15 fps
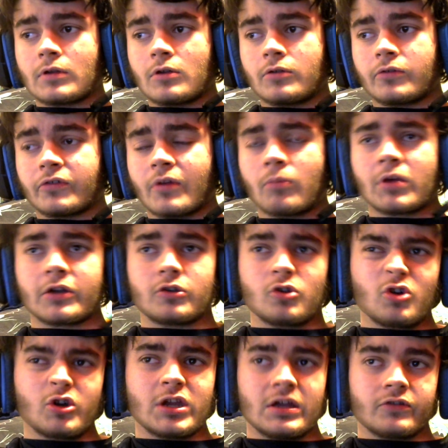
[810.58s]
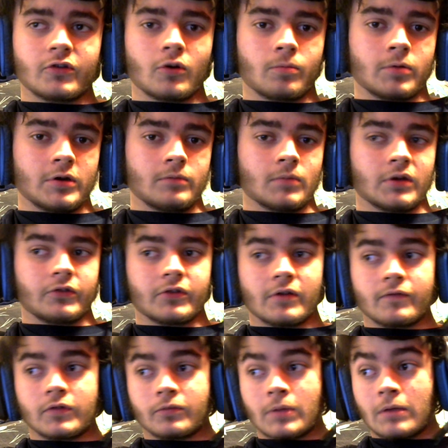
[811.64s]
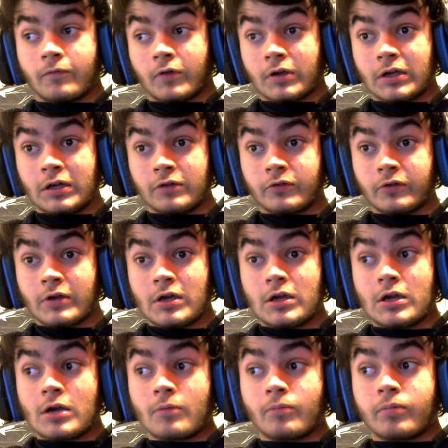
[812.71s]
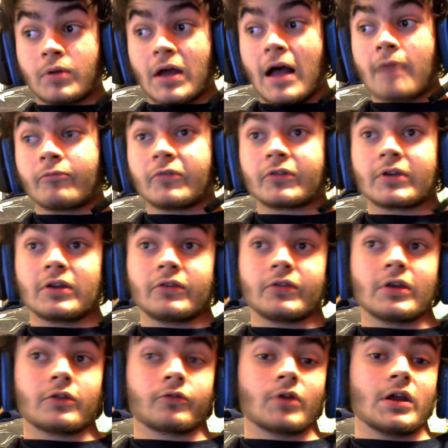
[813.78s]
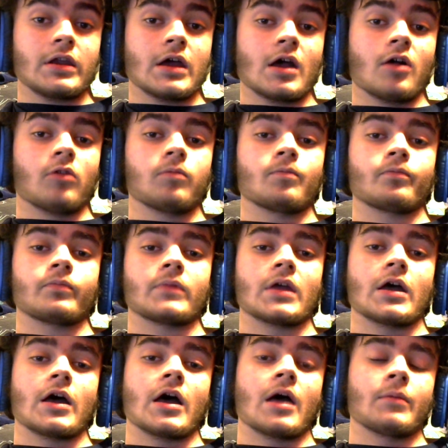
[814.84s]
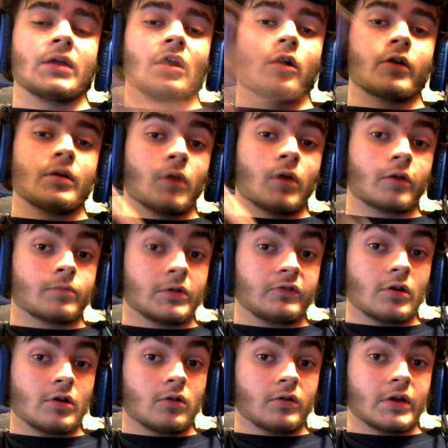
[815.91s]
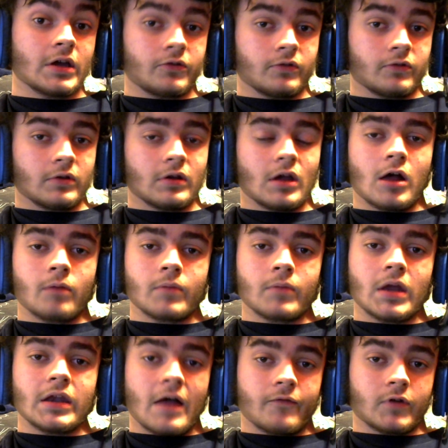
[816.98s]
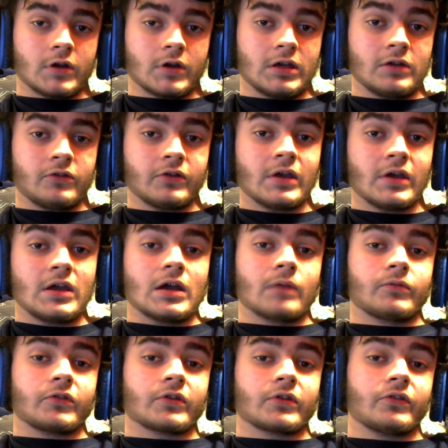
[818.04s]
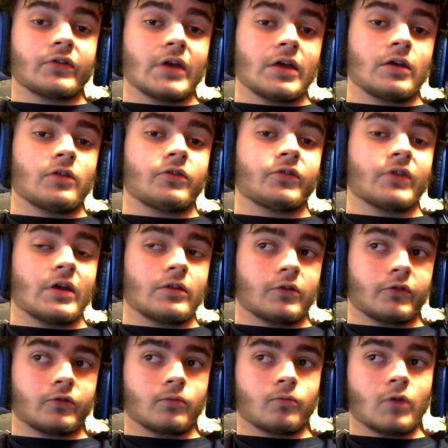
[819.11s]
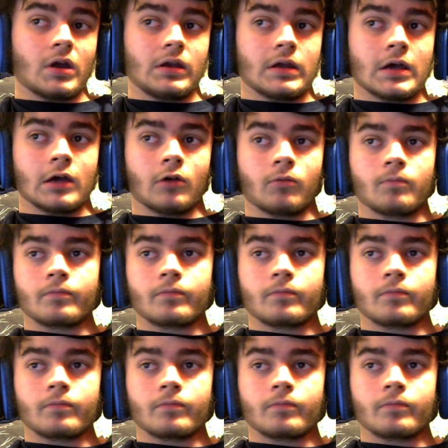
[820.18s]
someone could interpret my stuff as made for kids, but I'm just gonna say this right now. I mean, I already marked my channel as not for kids. I'm just gonna say this right now.